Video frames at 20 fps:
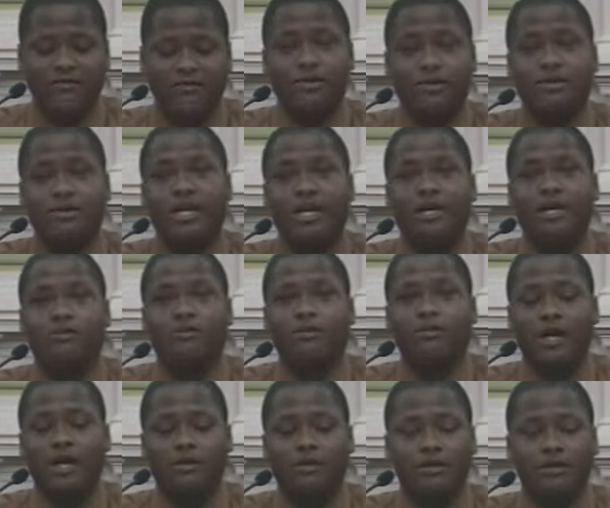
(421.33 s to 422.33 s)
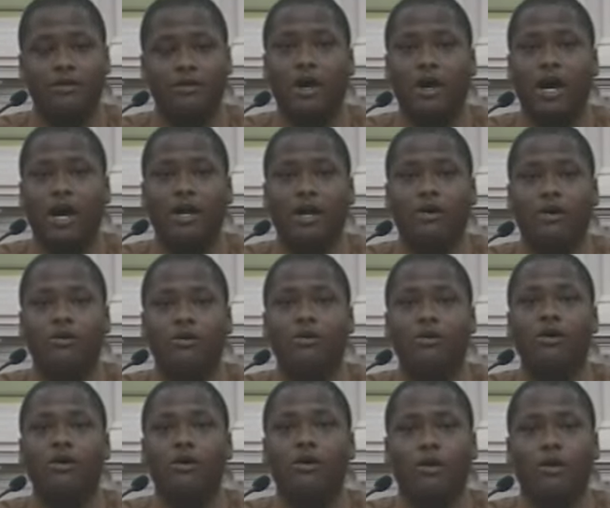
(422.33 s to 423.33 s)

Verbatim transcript: I've seen that firsthand when I was in Ohio